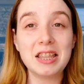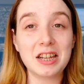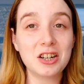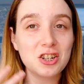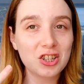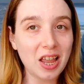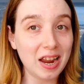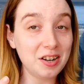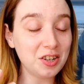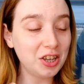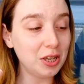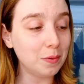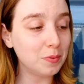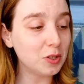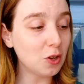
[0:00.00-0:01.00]
then it just kind of
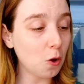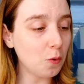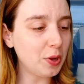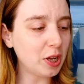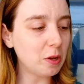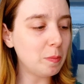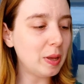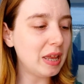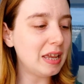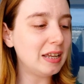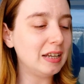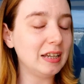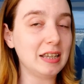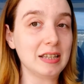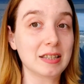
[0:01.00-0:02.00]
keeps going a bit,
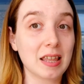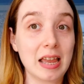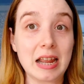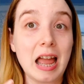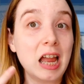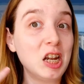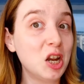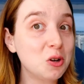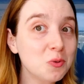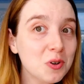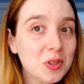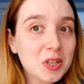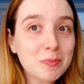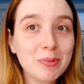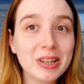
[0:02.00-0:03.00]
and he's like, "I know where
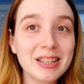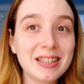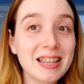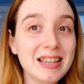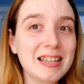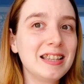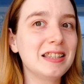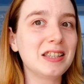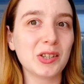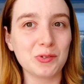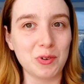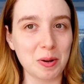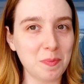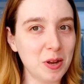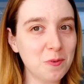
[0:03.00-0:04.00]
this place is.
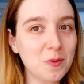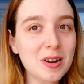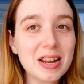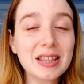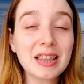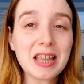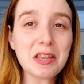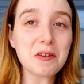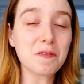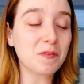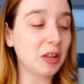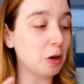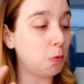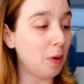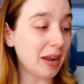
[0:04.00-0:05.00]
It's right by where I live.
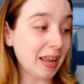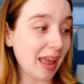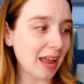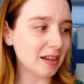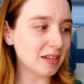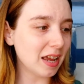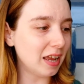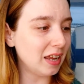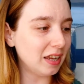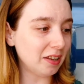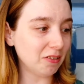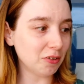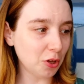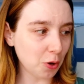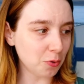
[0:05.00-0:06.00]
Like, why can't I
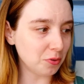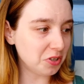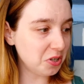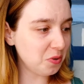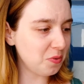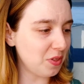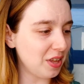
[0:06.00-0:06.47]
go do